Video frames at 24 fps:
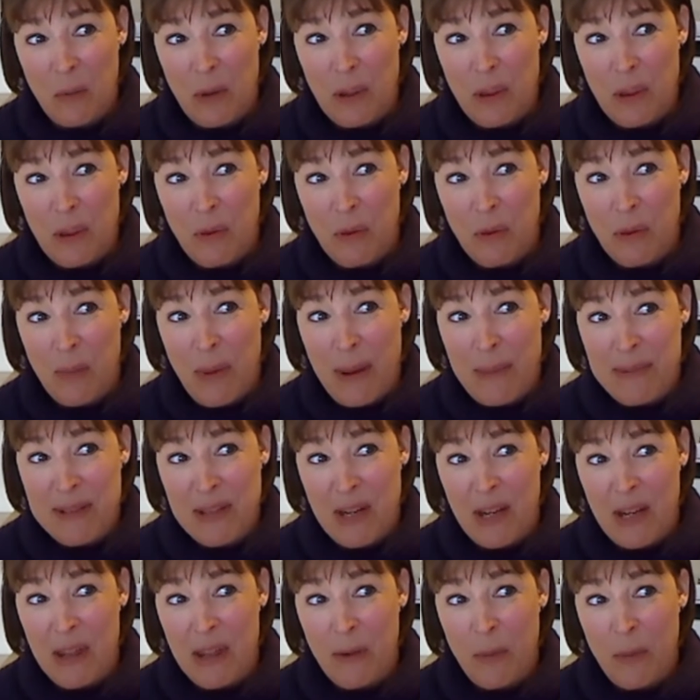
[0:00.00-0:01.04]
the
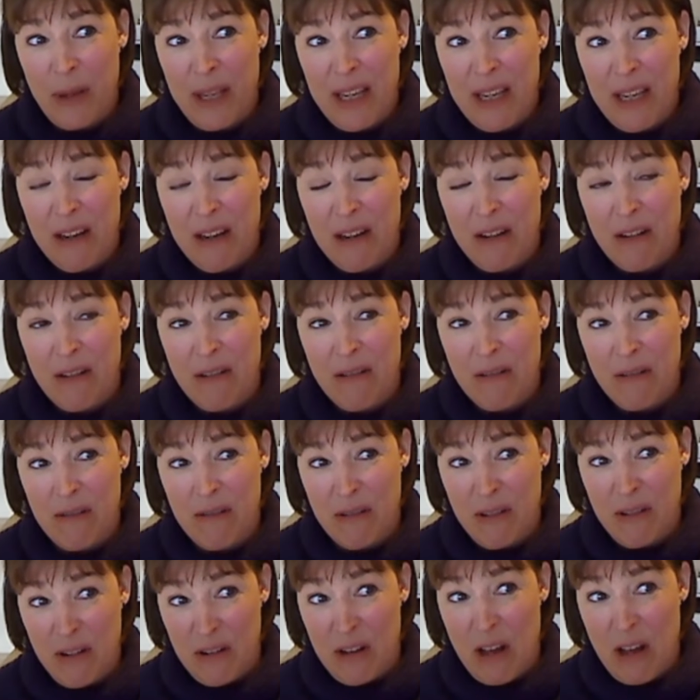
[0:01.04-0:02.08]
website that we
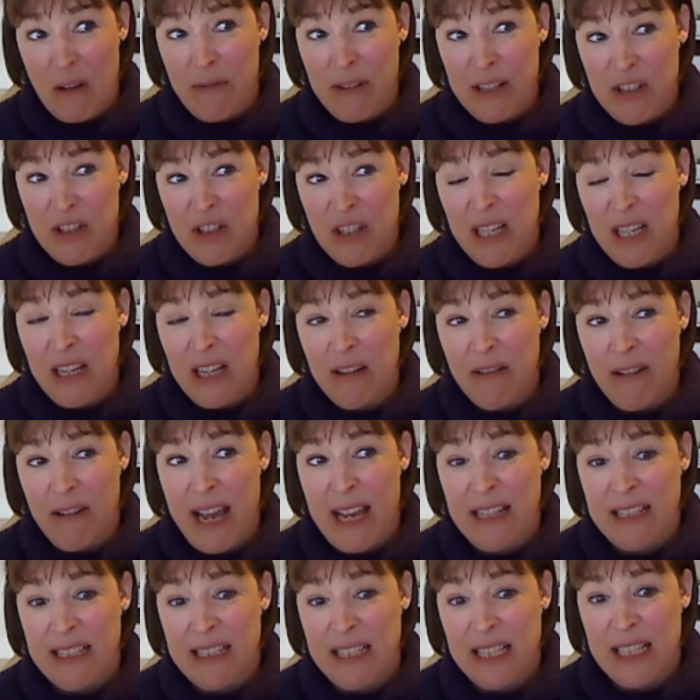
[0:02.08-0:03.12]
originally
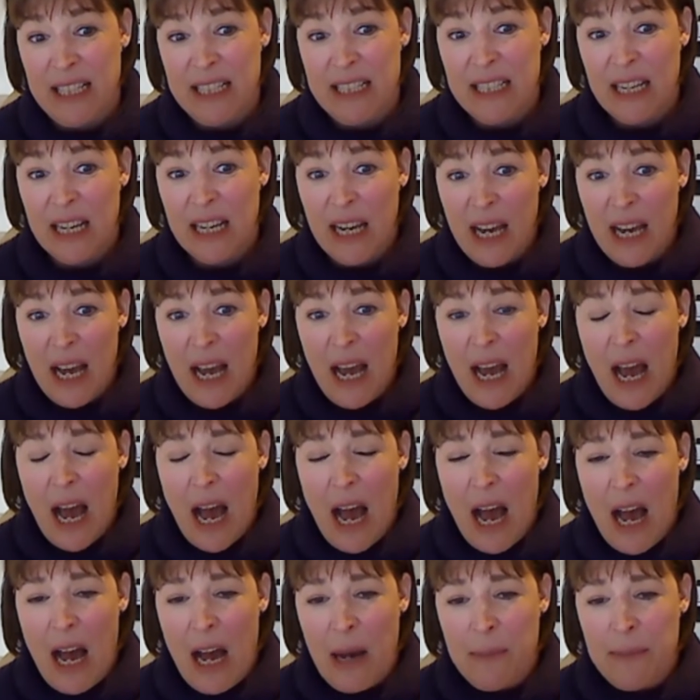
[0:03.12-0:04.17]
created.
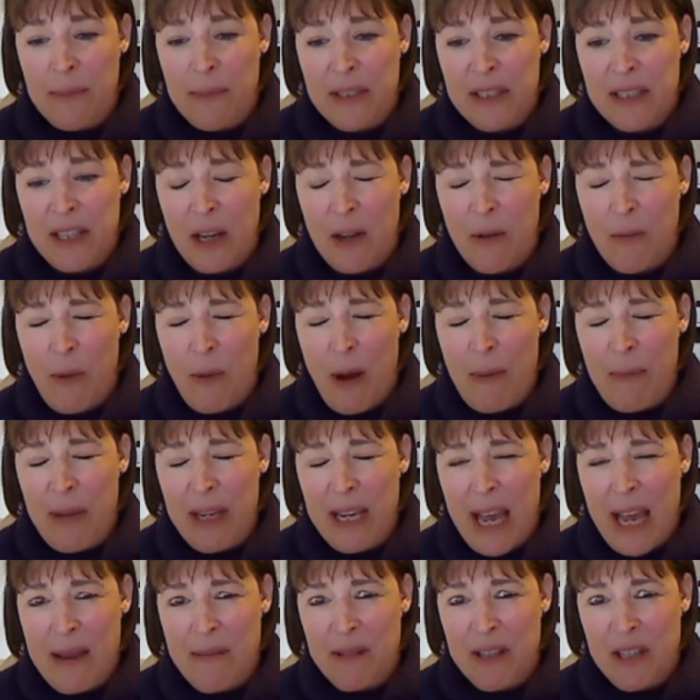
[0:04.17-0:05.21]
So when
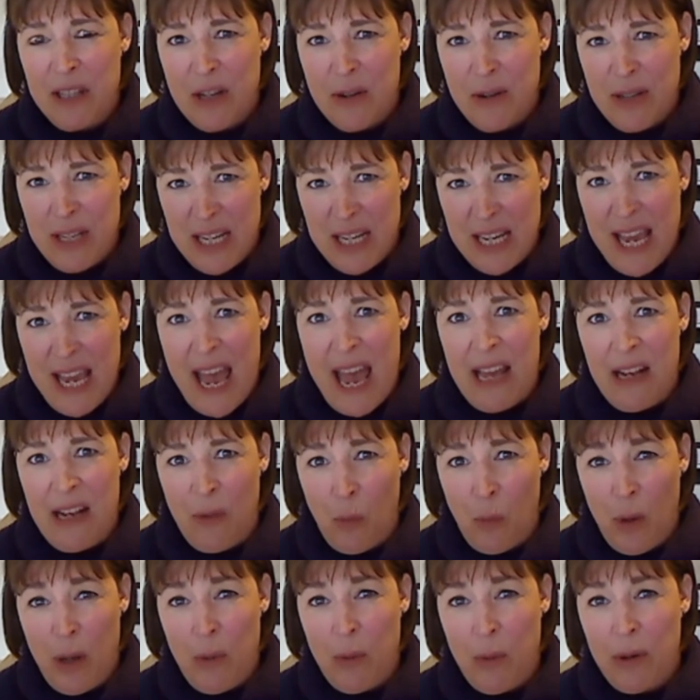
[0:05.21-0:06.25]
we came to do it again,
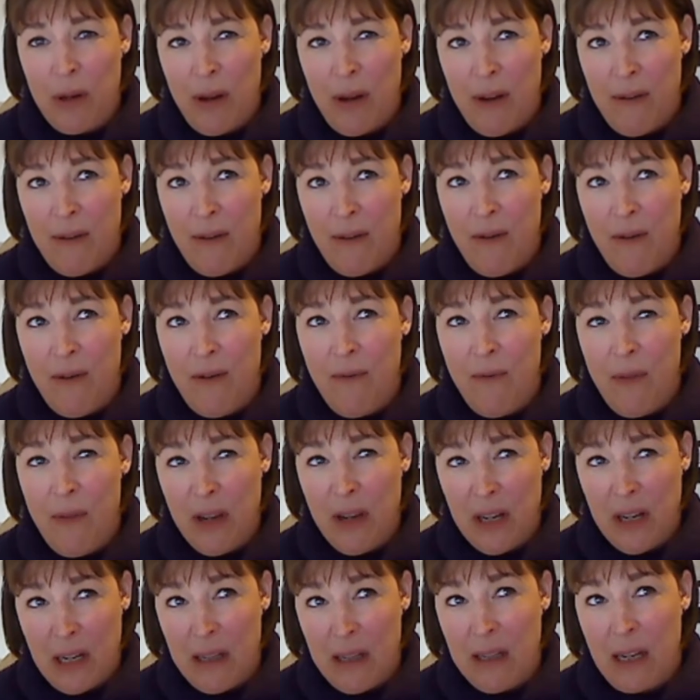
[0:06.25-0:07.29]

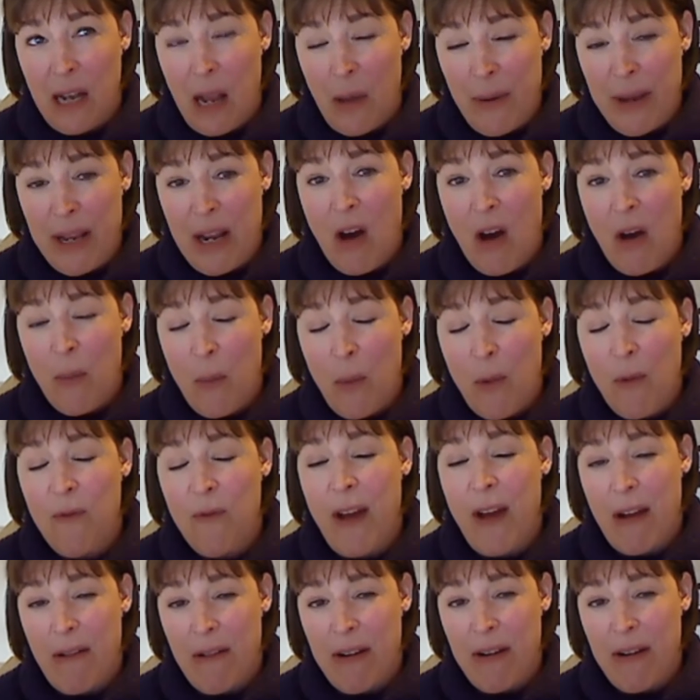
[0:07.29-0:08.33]
Chloe and I were
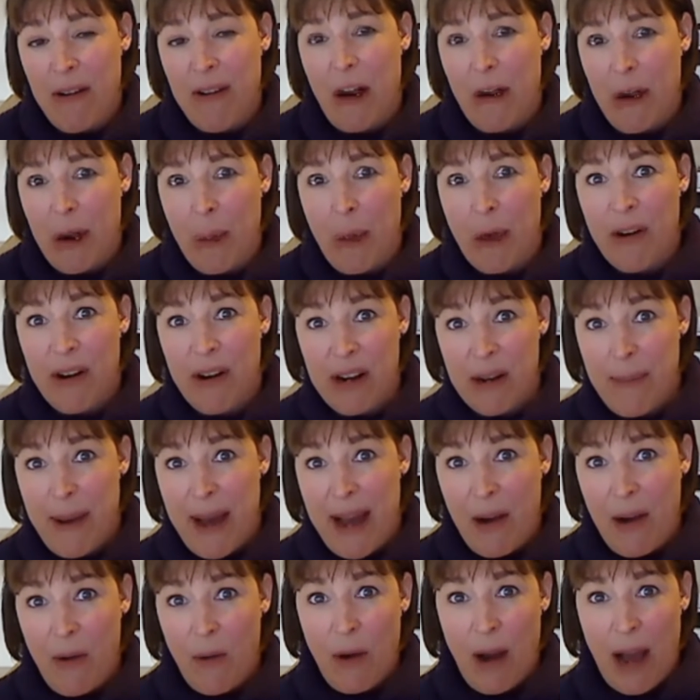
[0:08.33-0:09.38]
very, very worried
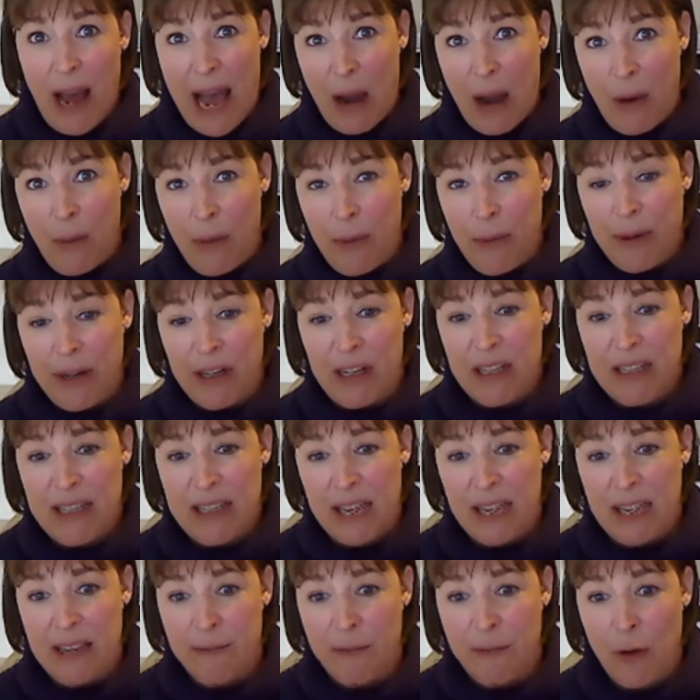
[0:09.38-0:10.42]
about how we were going to
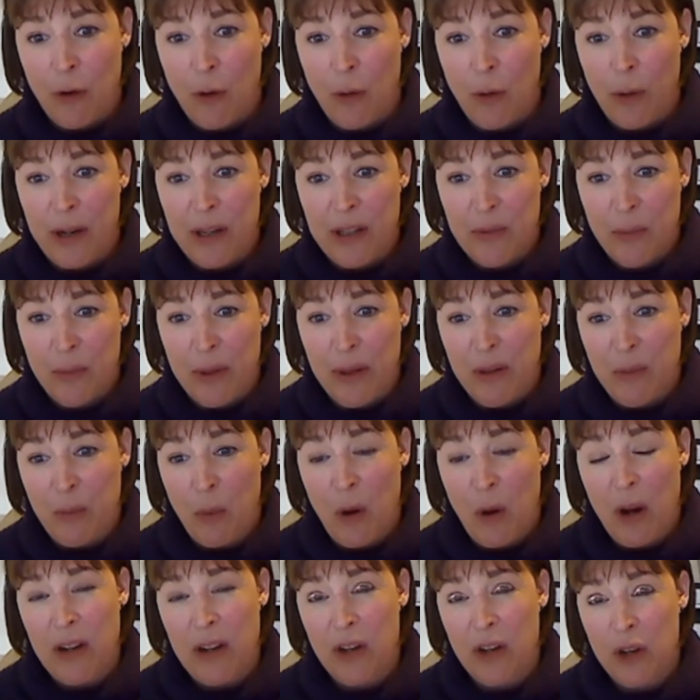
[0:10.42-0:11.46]
take it forward. We
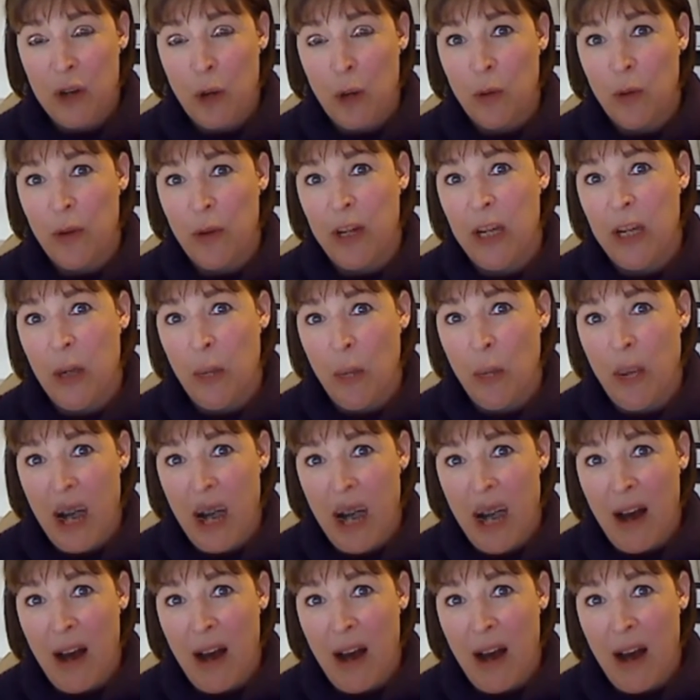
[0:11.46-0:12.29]
weren't sure that you